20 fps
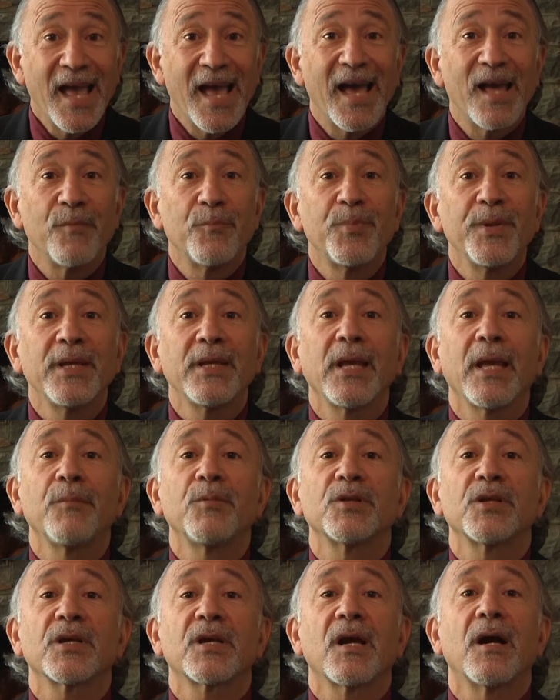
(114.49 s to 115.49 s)
and being
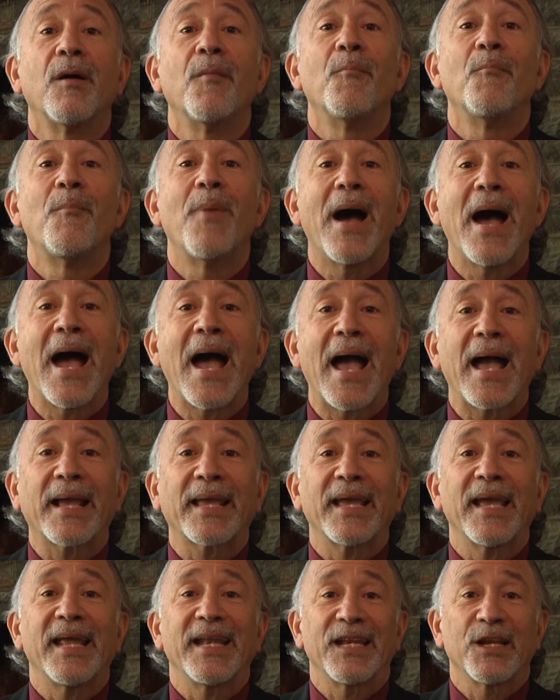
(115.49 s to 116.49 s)
able to come
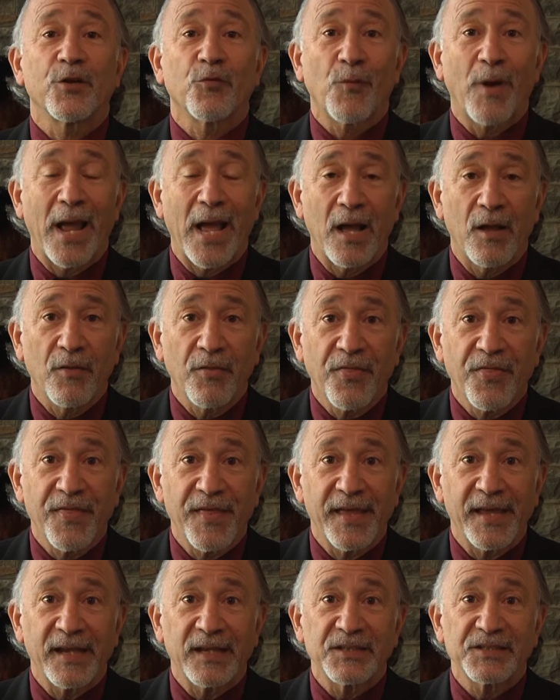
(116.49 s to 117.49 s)
back and ground
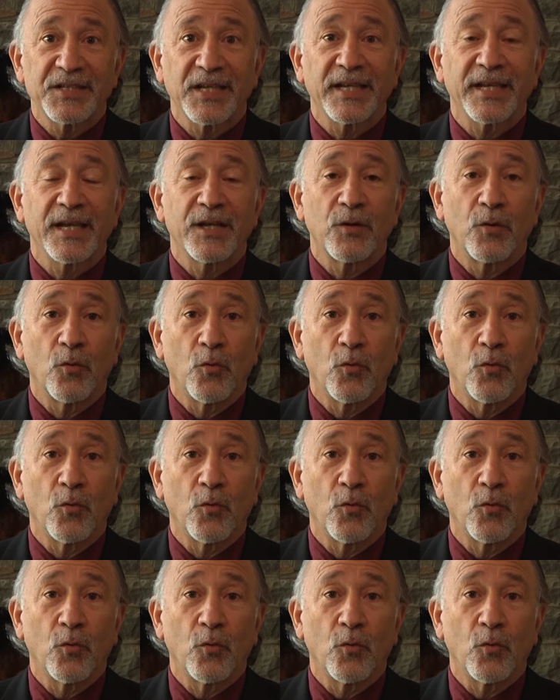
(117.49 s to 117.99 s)
things and get